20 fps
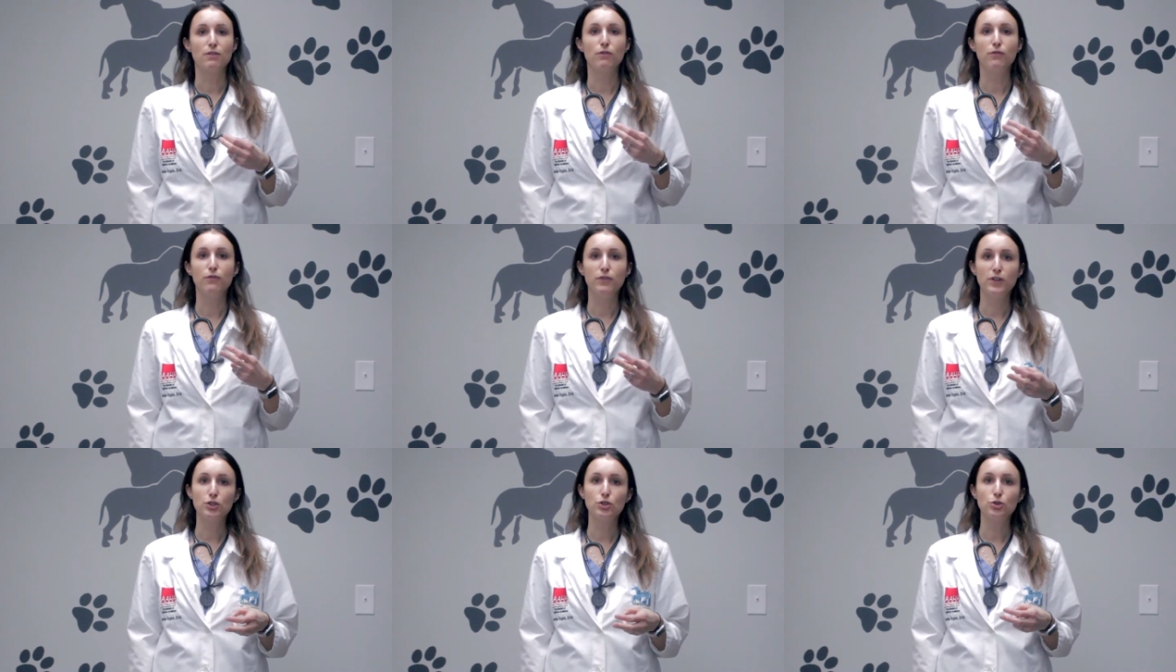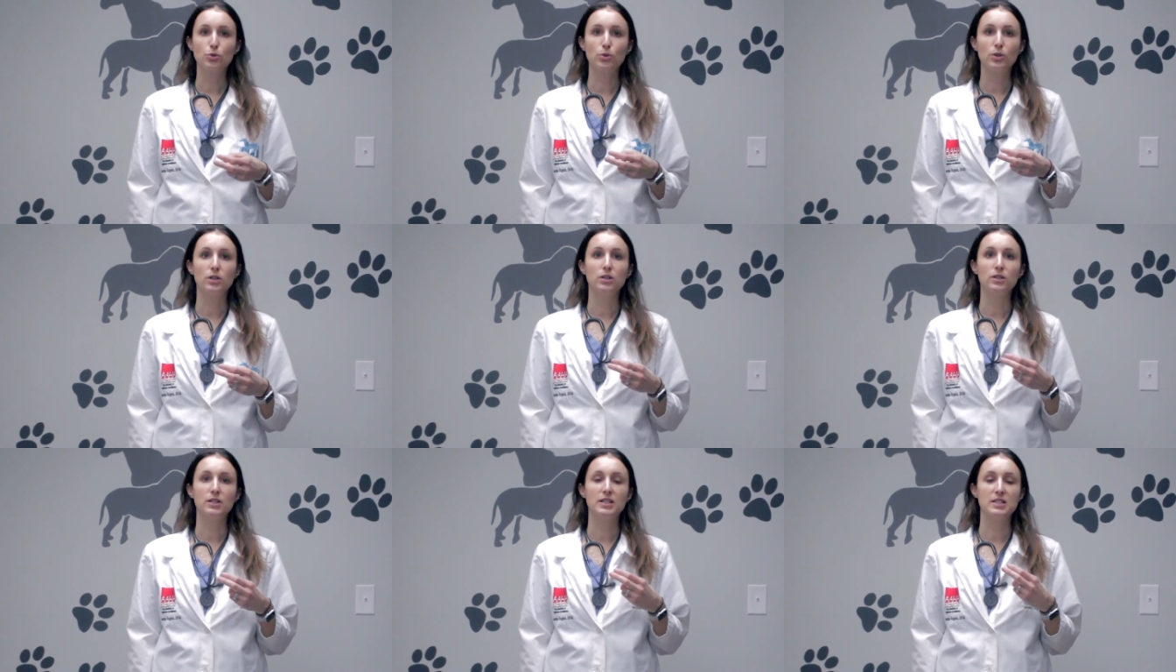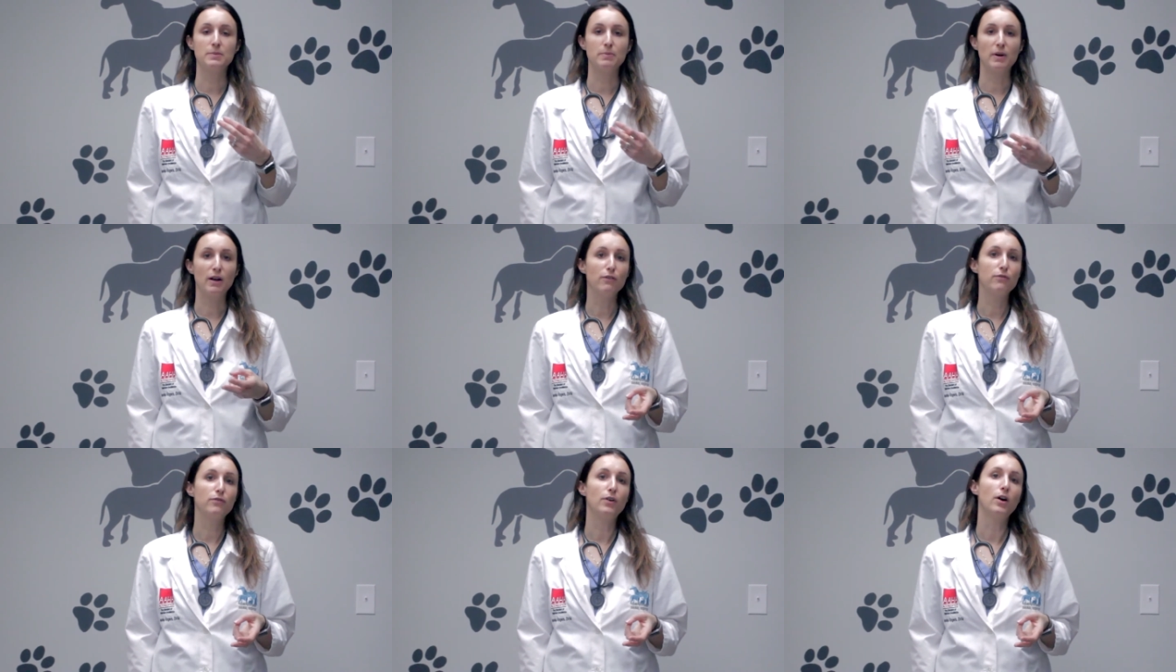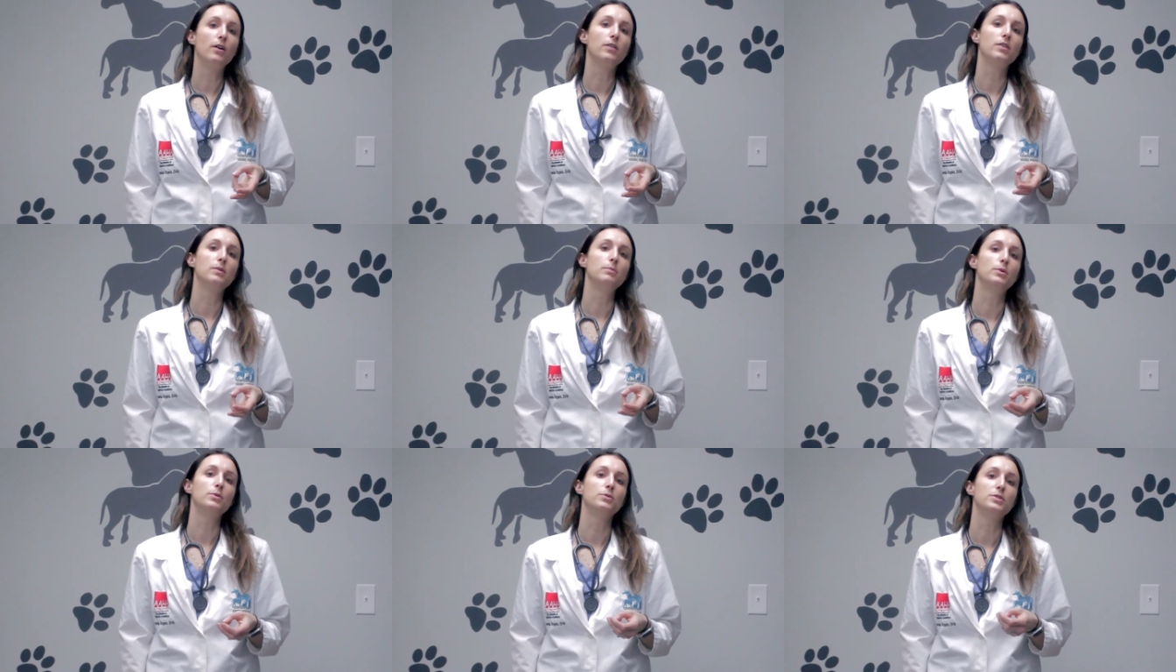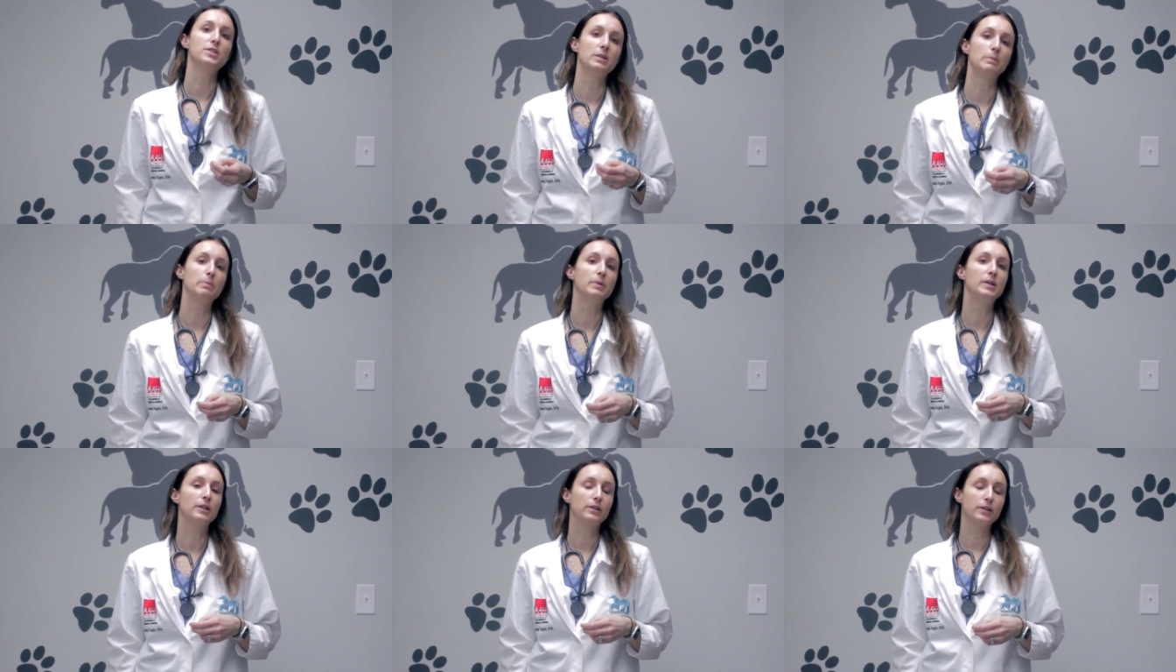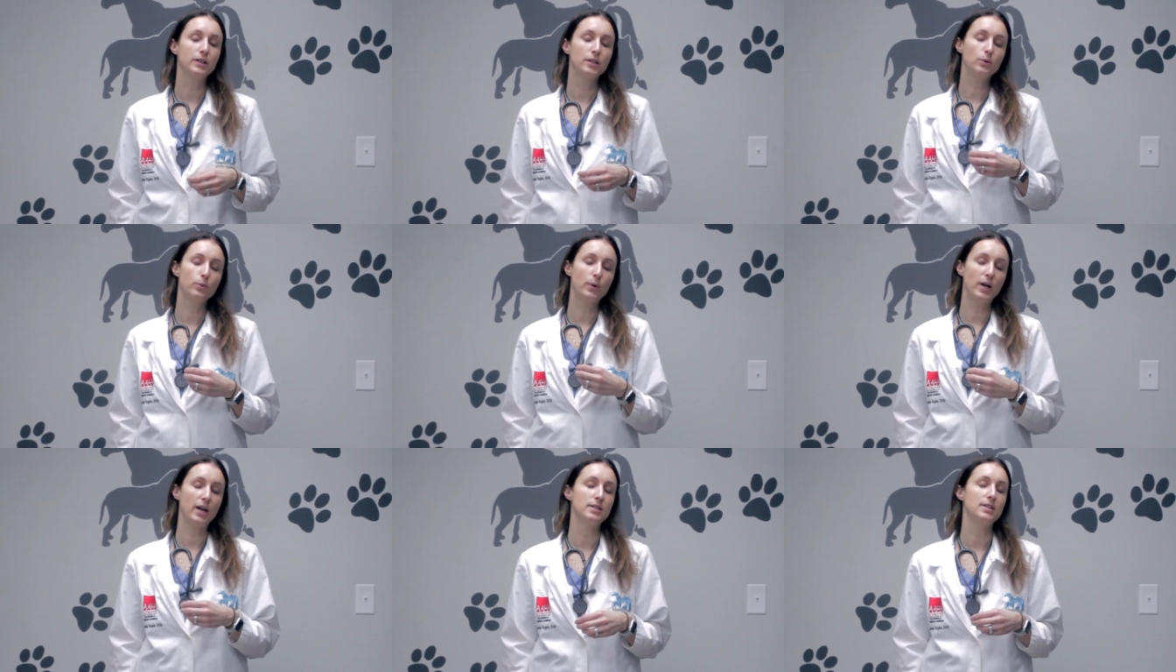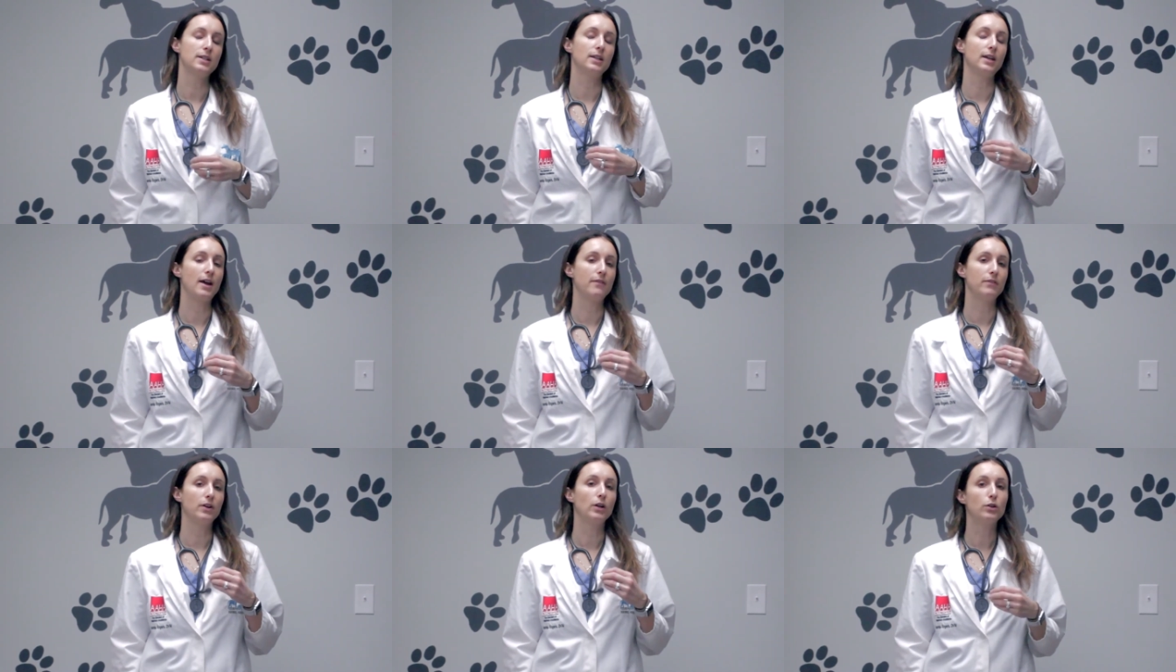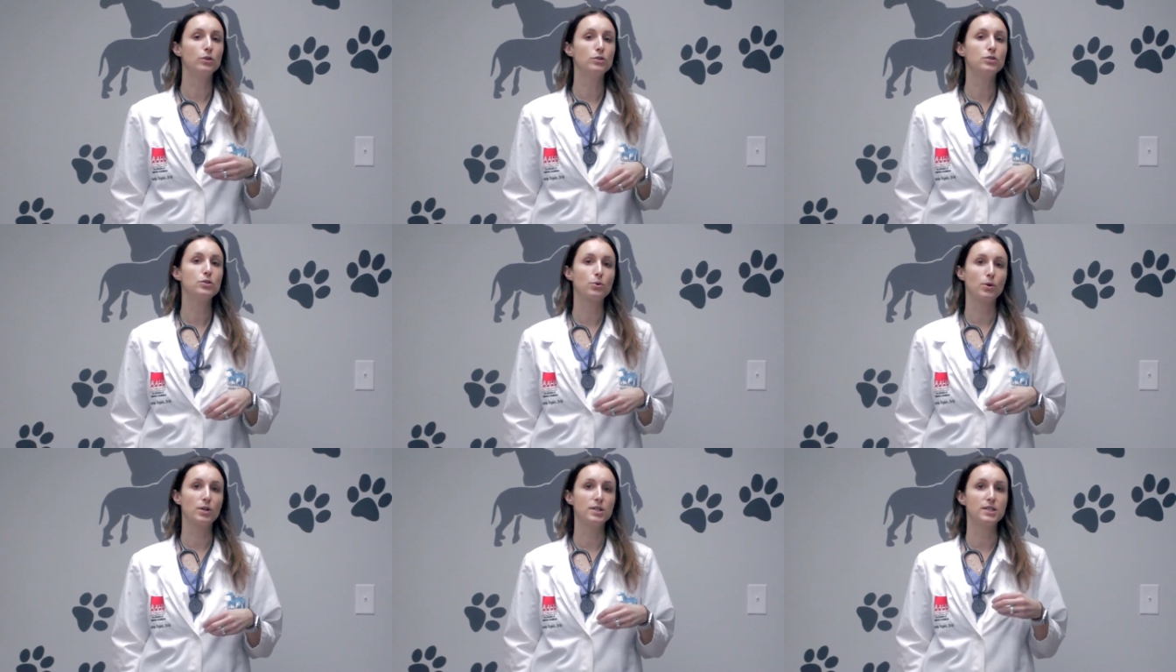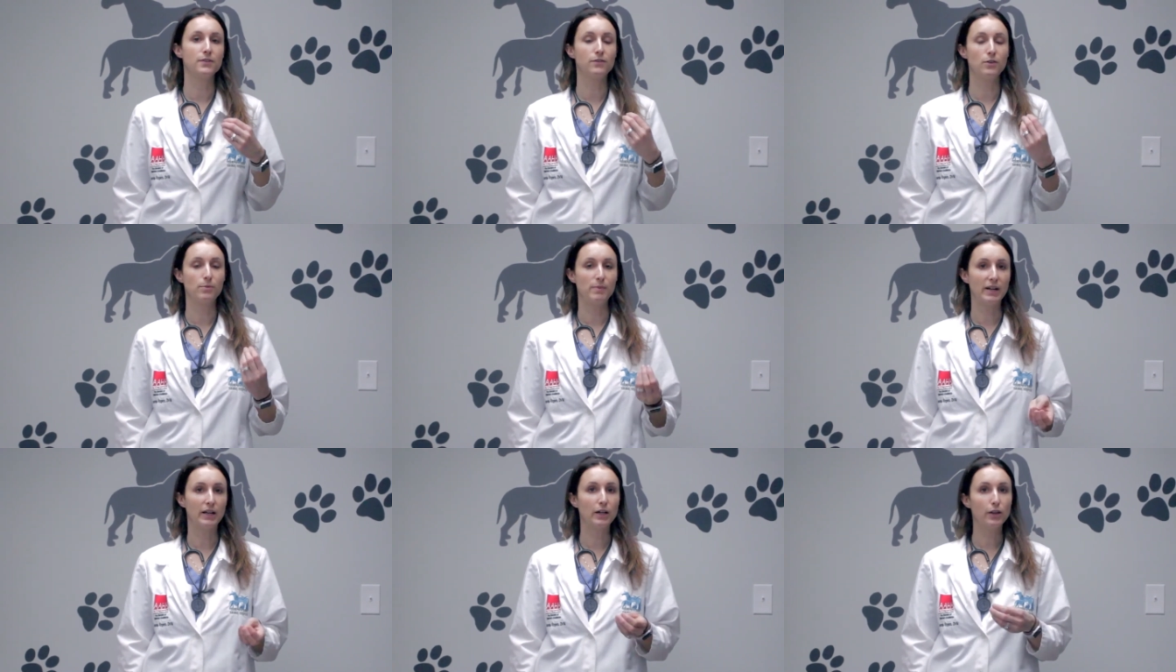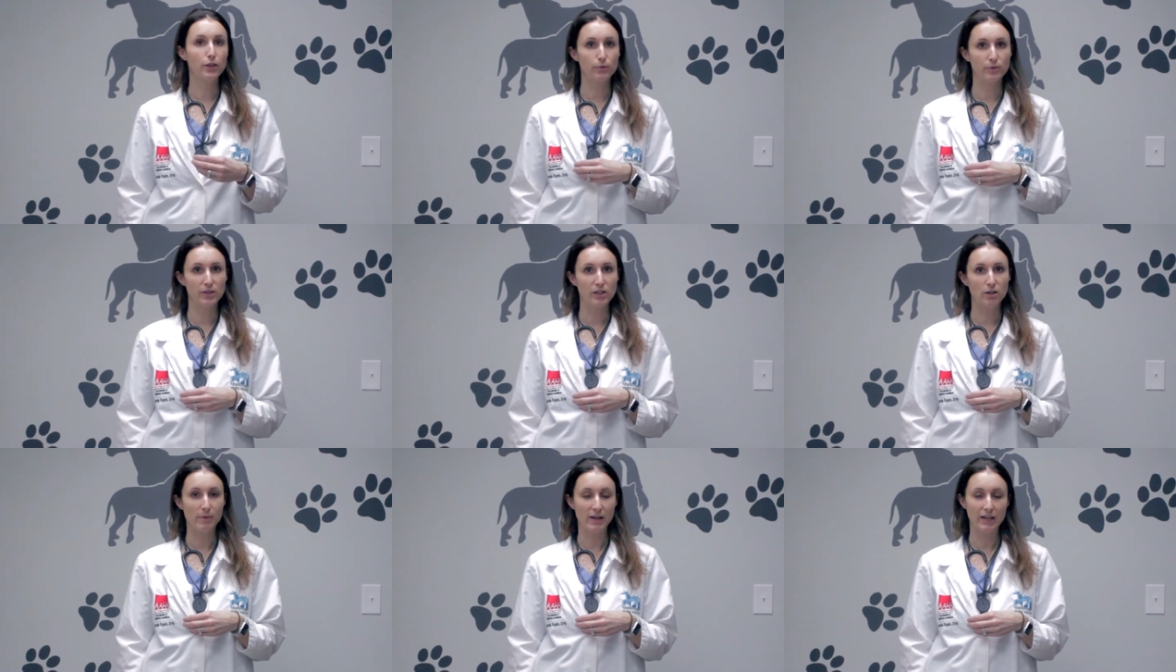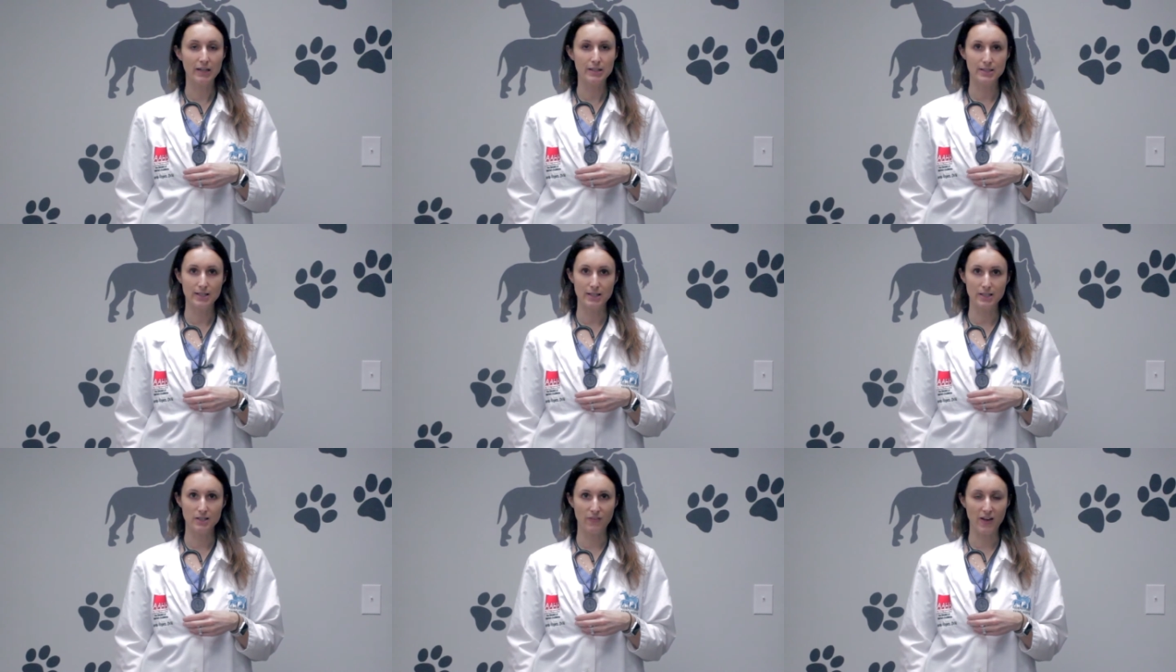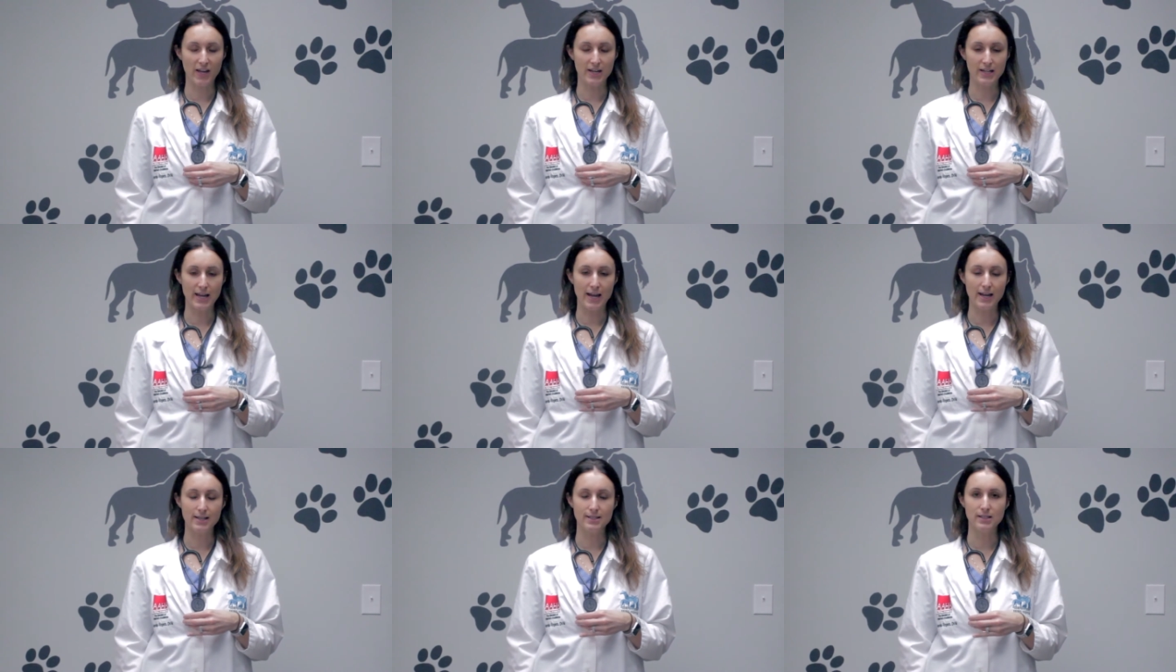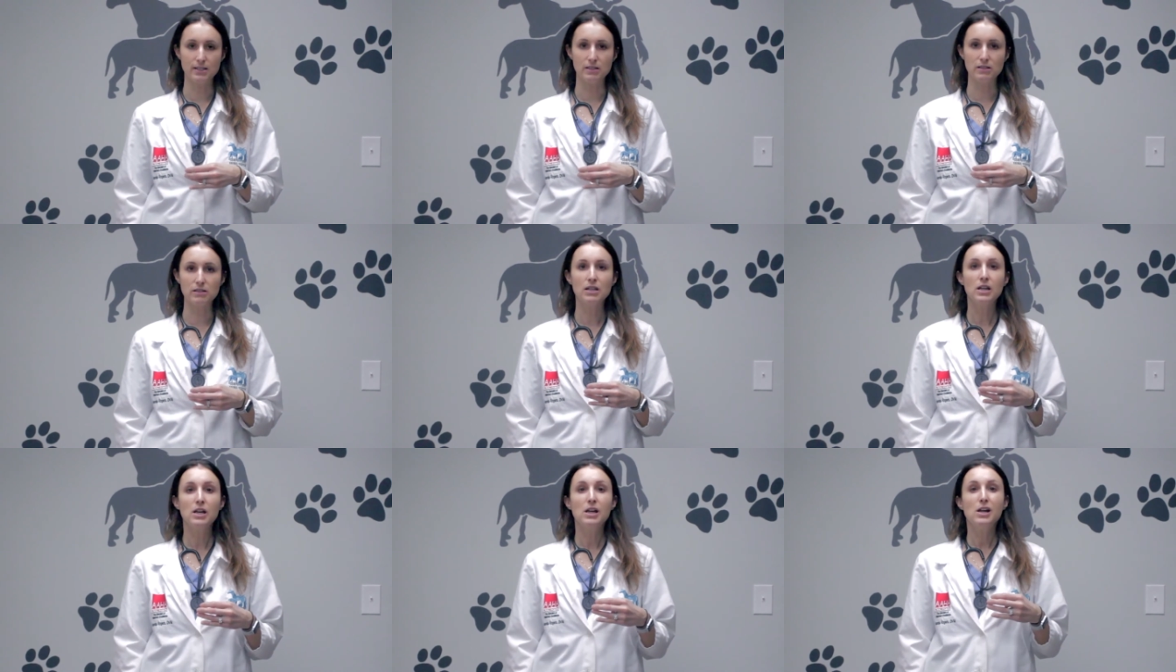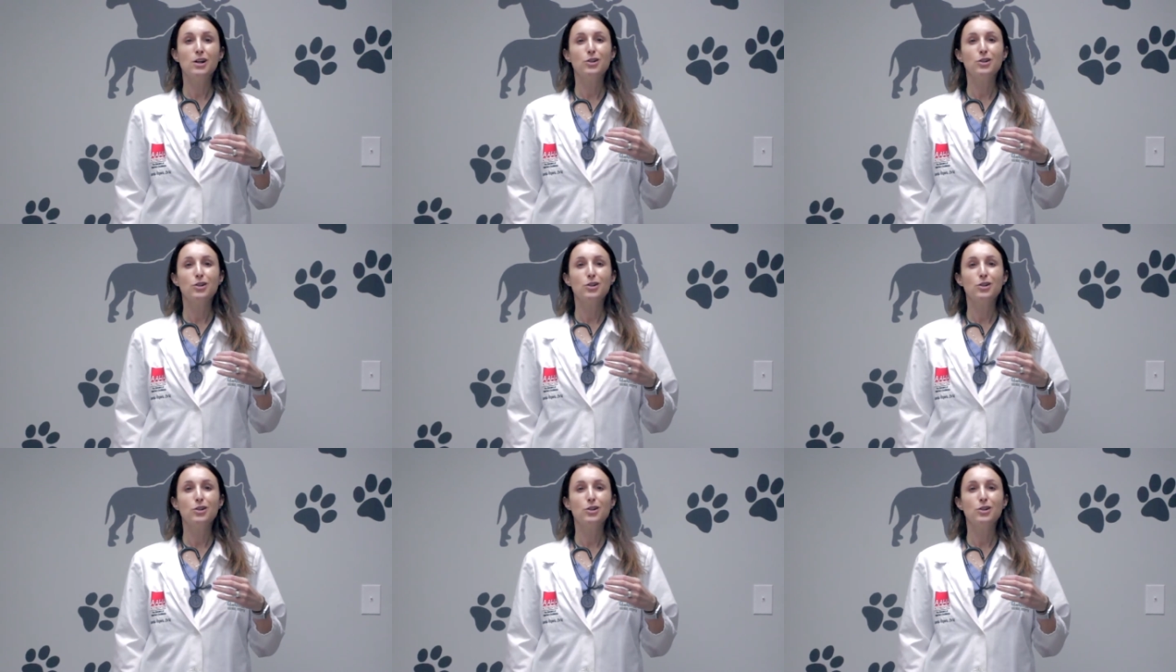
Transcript: fish oil is by far the most superior way to have a good source of omega-3, omega-6 fatty acids.